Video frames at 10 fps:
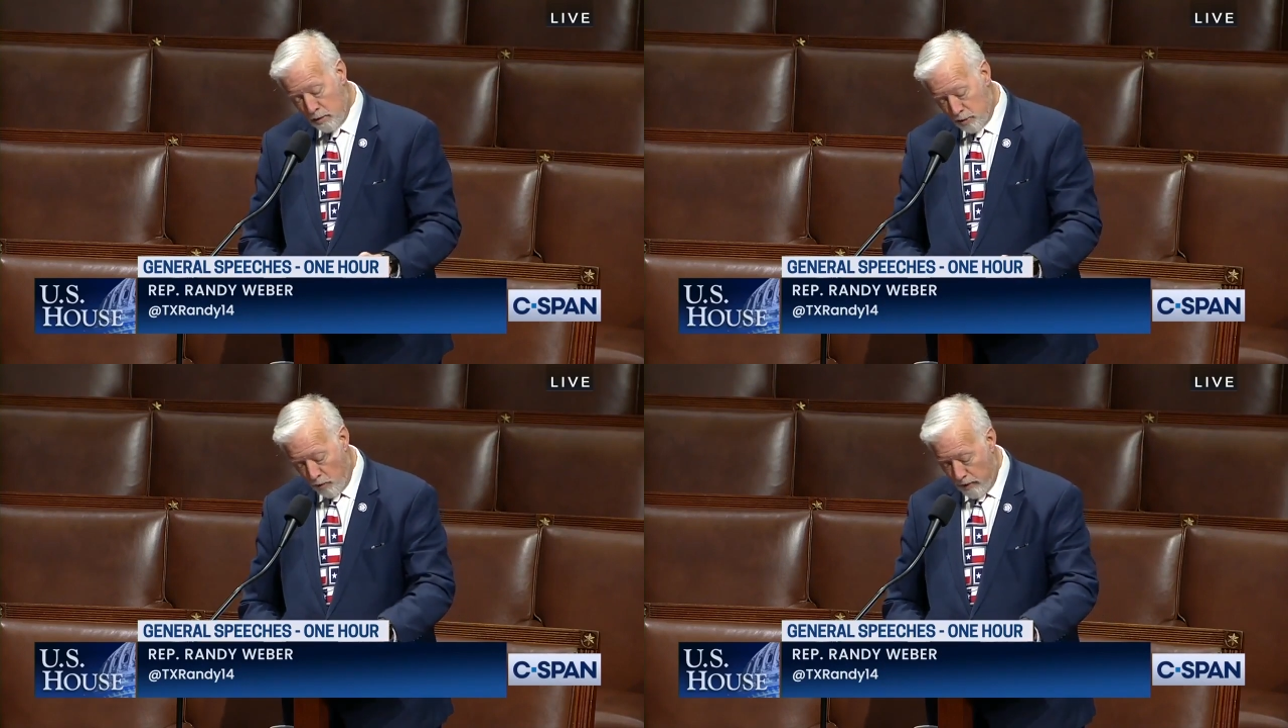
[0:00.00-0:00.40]

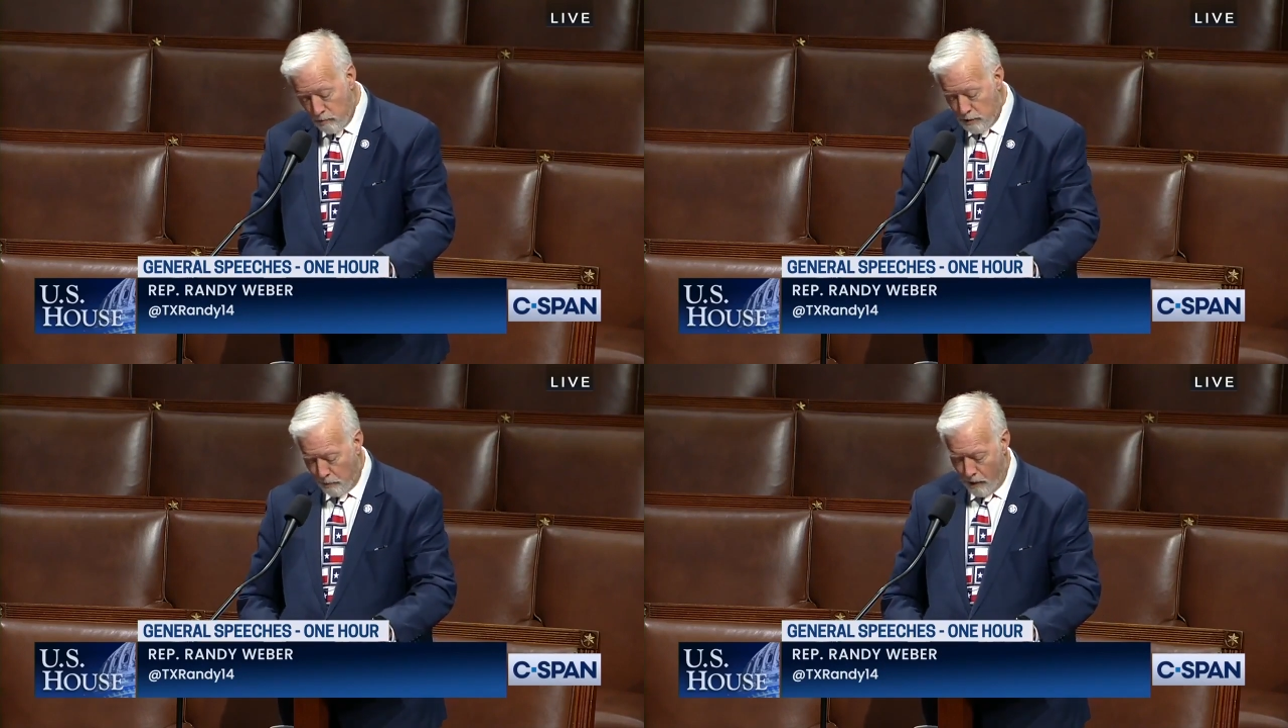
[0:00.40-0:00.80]
So in
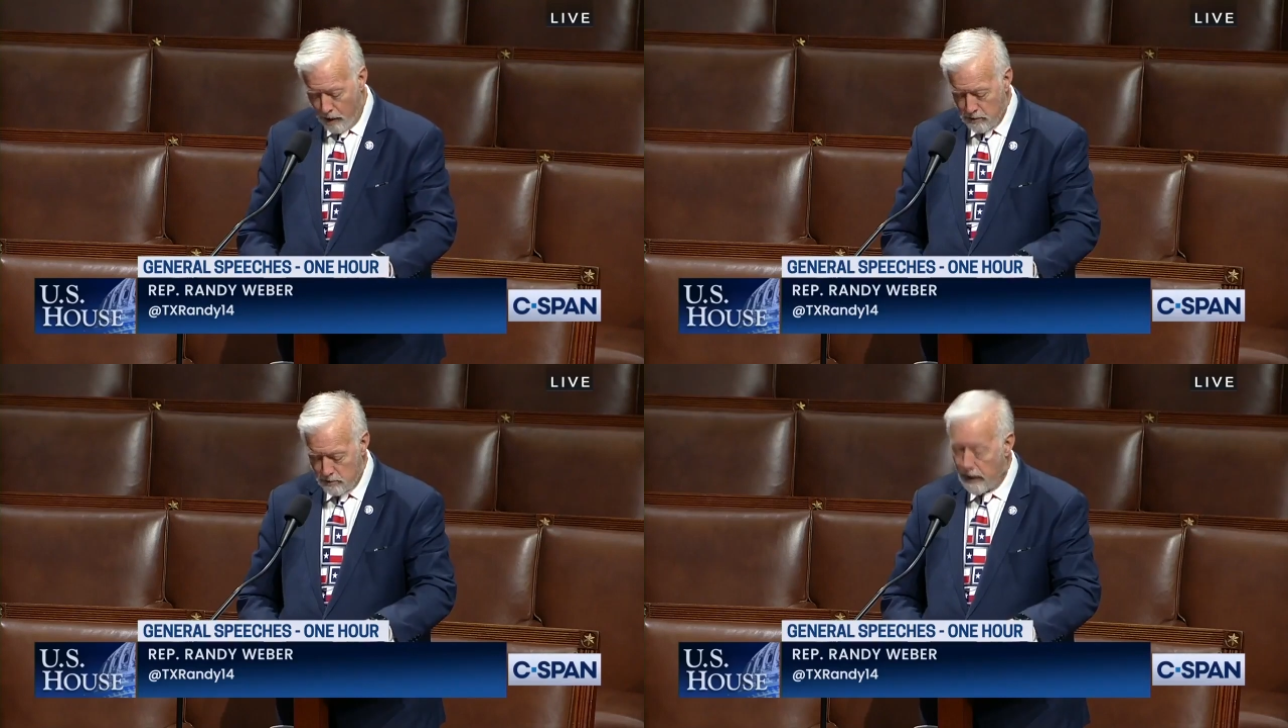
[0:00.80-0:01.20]

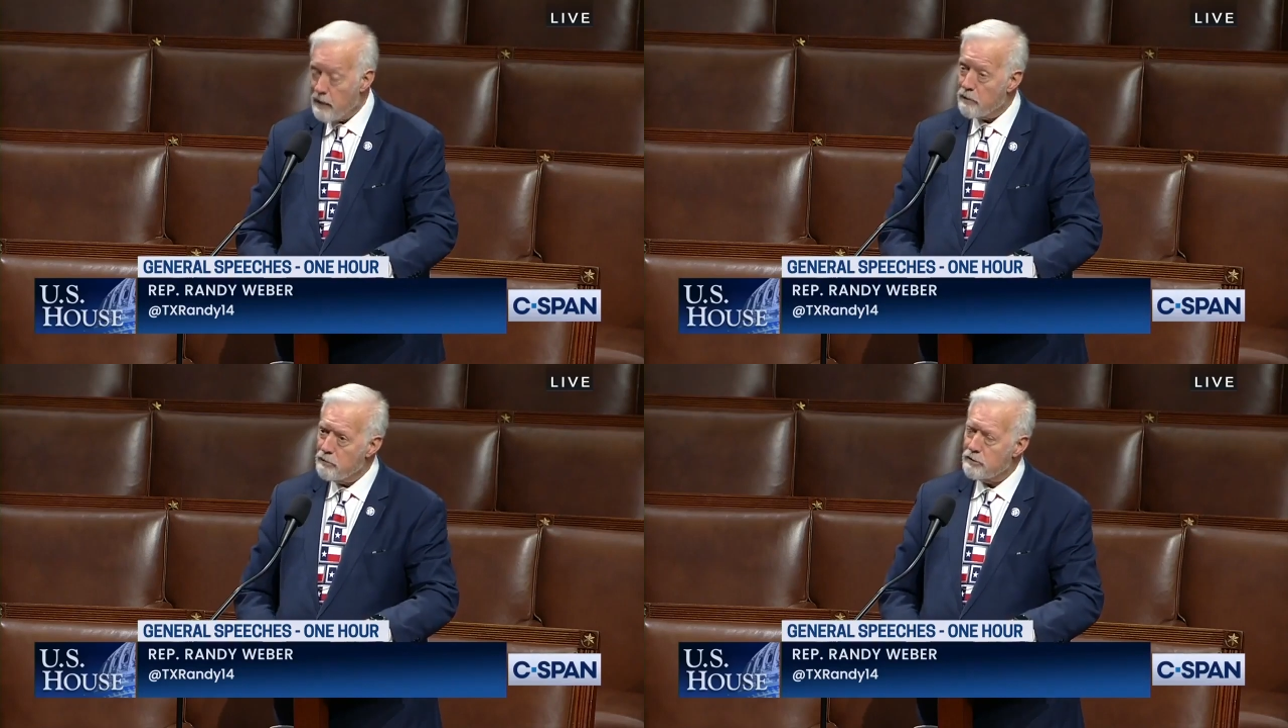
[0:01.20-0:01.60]
response, I
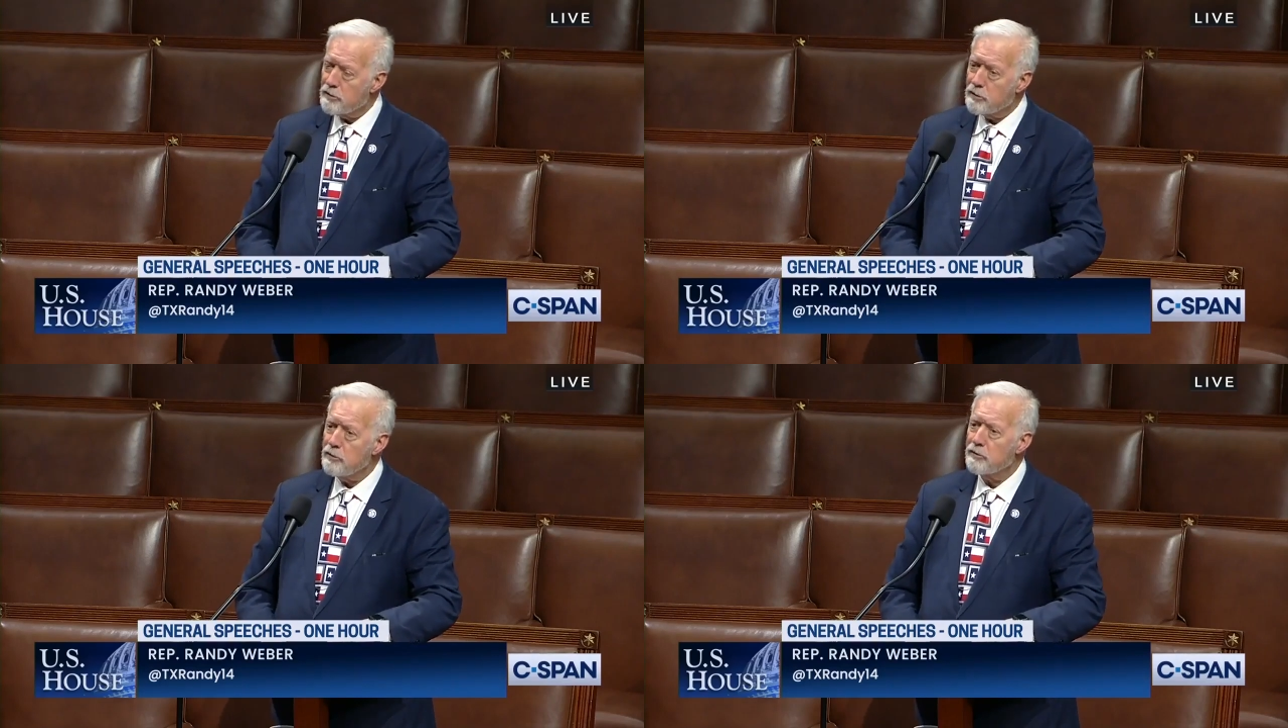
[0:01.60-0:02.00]
introduced a
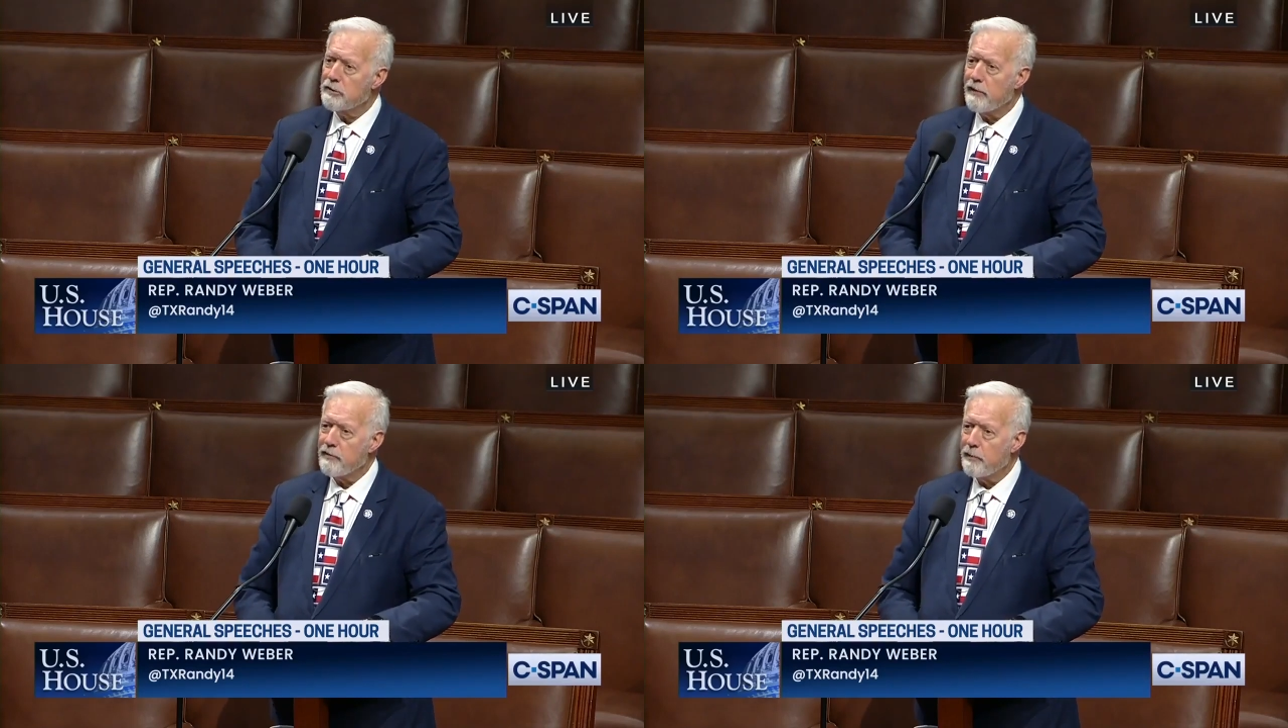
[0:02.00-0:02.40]
school
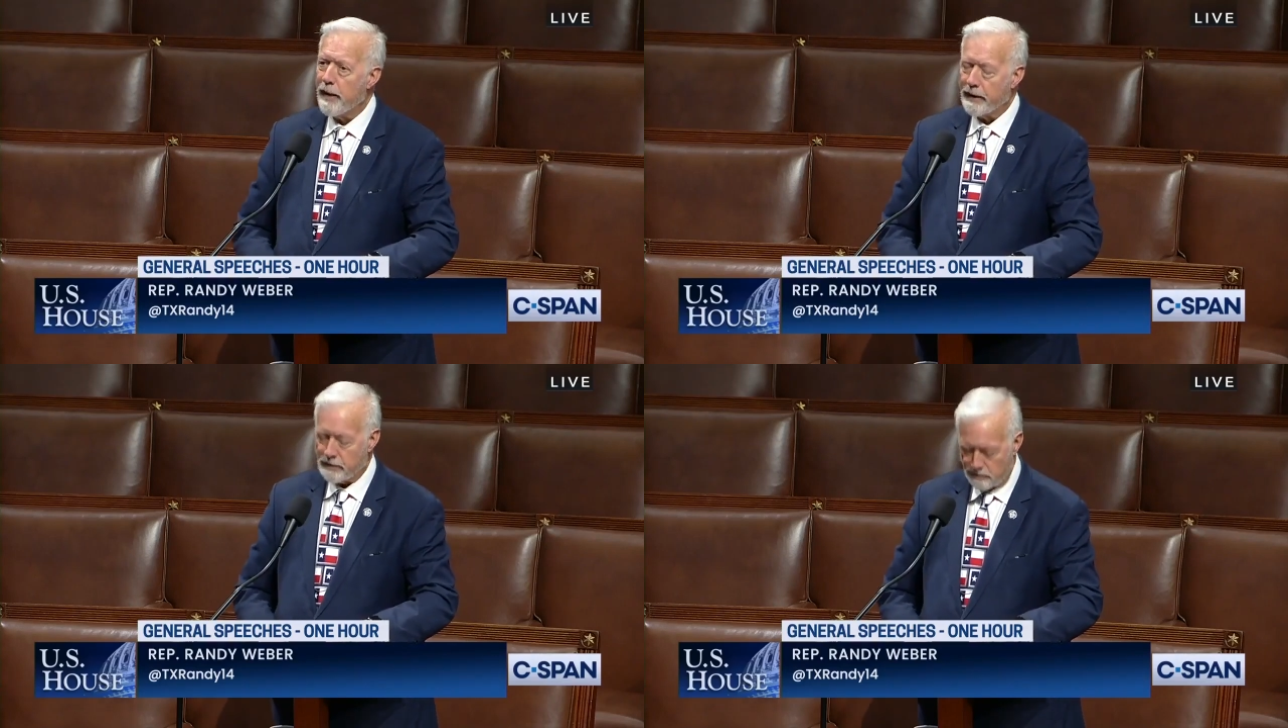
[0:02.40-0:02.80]
safety
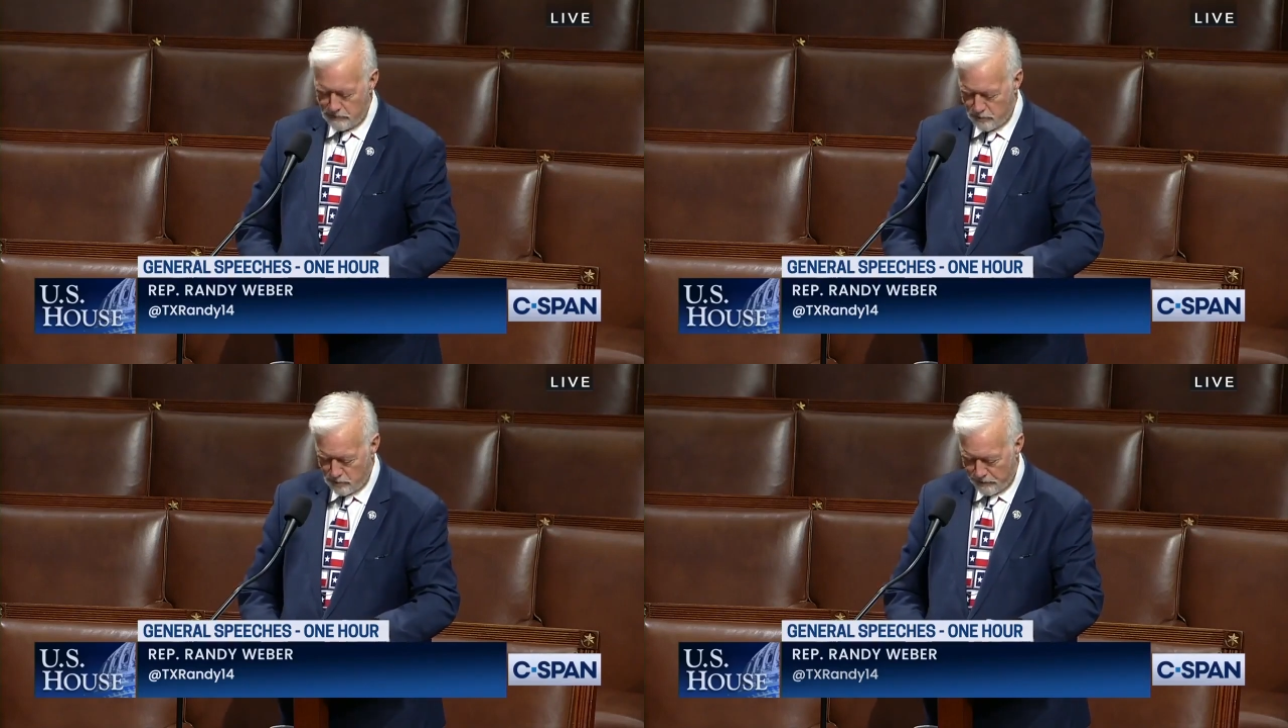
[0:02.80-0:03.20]
package,
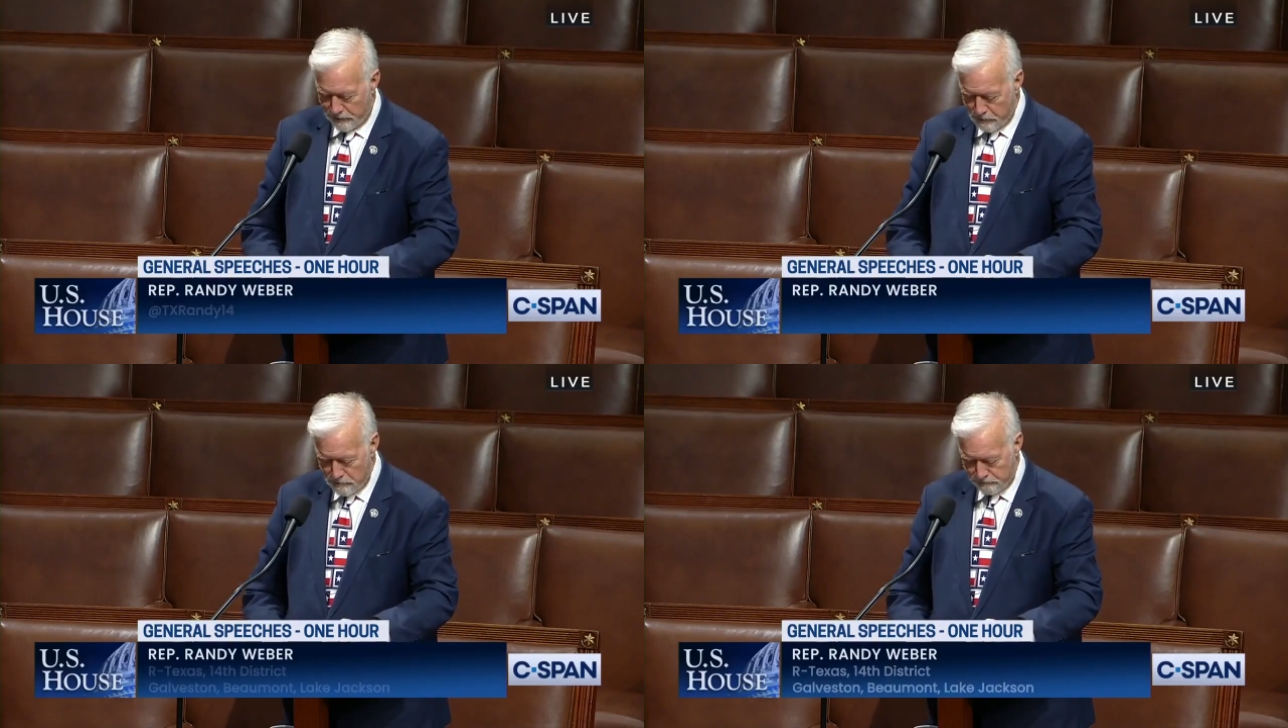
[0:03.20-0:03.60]
Mr.
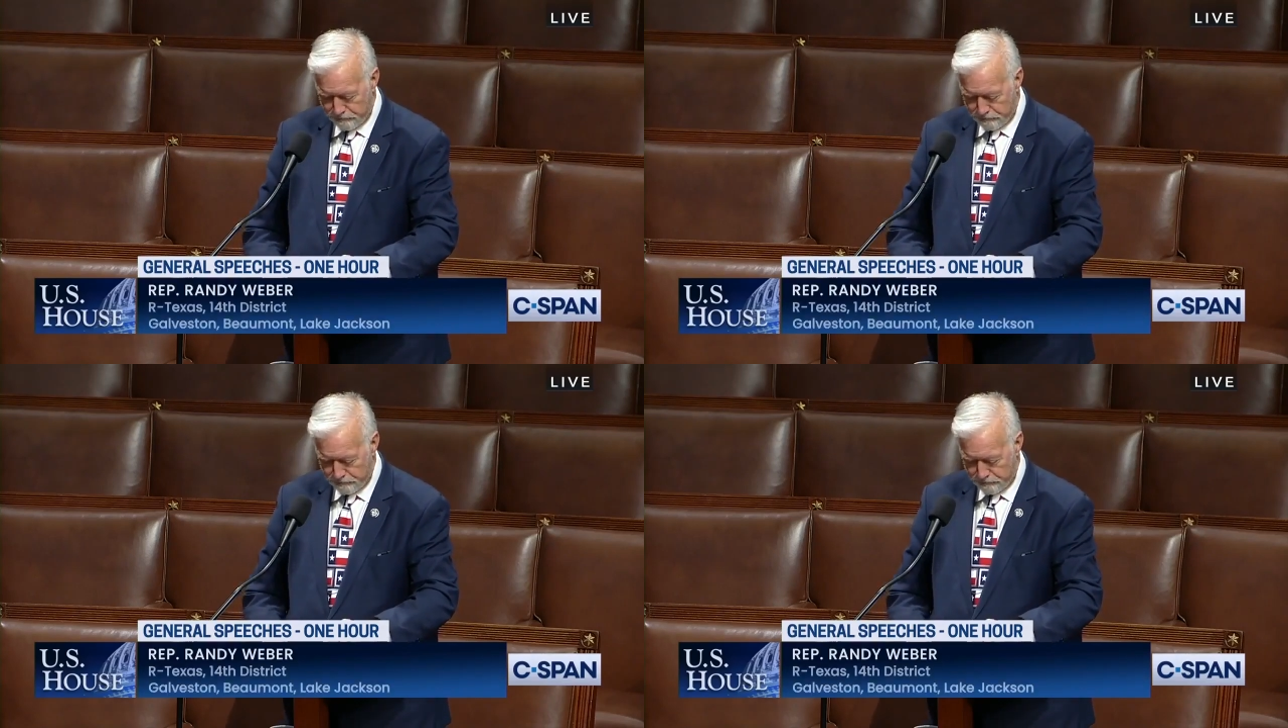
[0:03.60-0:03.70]
Speaker.